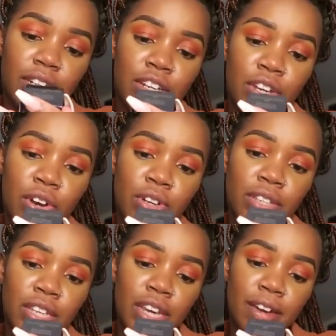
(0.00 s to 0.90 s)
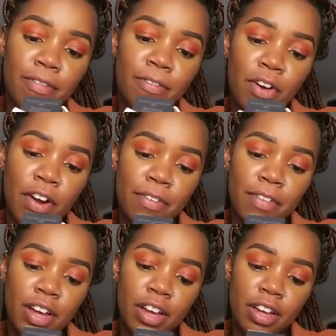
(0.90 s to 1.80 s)
Dior Skin
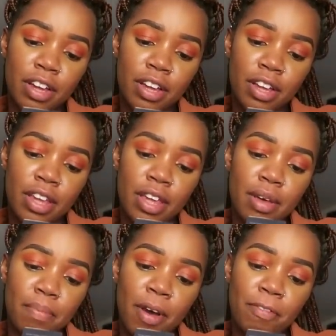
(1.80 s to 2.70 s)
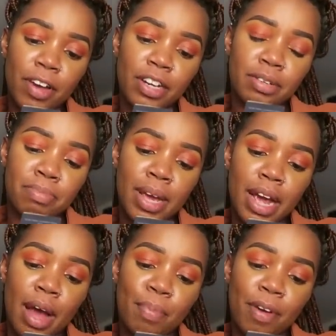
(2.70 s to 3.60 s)
Forever Perfect
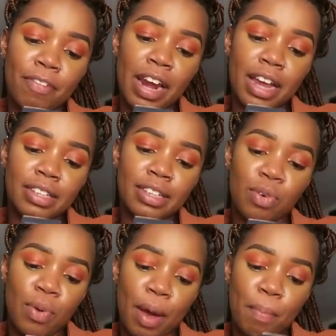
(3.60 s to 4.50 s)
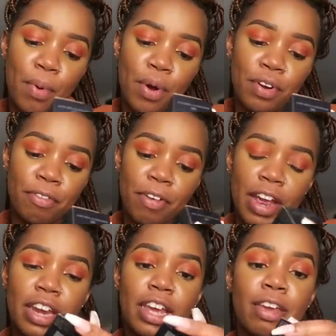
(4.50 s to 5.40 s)
Makeup Everlasting Wear Pore
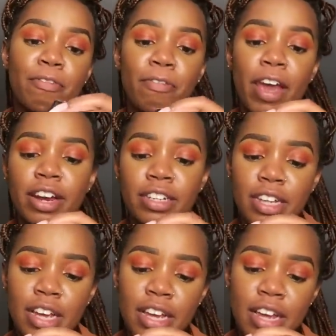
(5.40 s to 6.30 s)
Refining Effect.